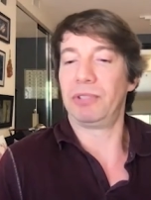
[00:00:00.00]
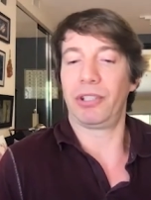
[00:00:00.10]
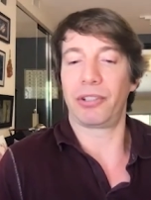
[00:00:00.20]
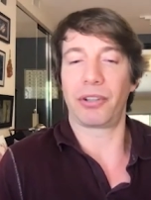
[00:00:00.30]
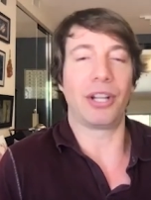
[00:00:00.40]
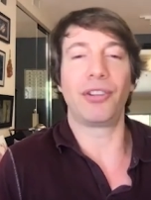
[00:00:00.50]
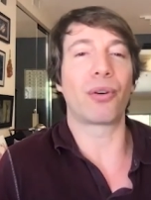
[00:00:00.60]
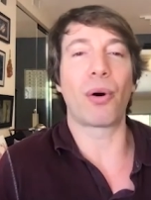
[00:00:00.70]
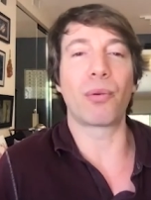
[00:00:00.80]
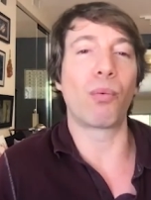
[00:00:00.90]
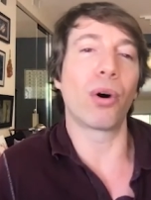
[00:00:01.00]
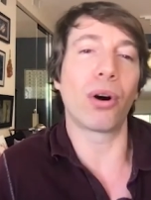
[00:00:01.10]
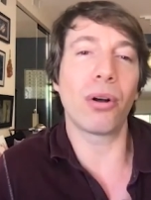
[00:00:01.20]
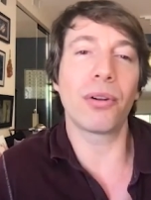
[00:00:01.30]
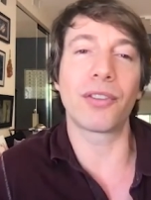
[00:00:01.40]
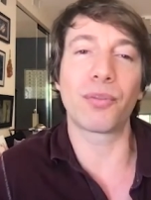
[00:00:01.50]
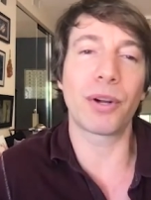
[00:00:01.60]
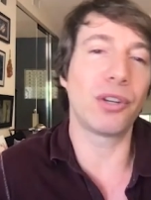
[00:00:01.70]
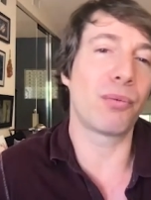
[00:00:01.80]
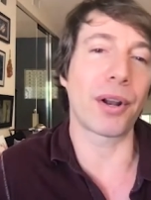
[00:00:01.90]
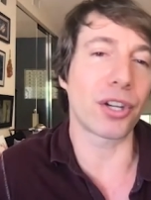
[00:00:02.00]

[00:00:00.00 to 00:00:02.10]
you're in your own world. It's what you want to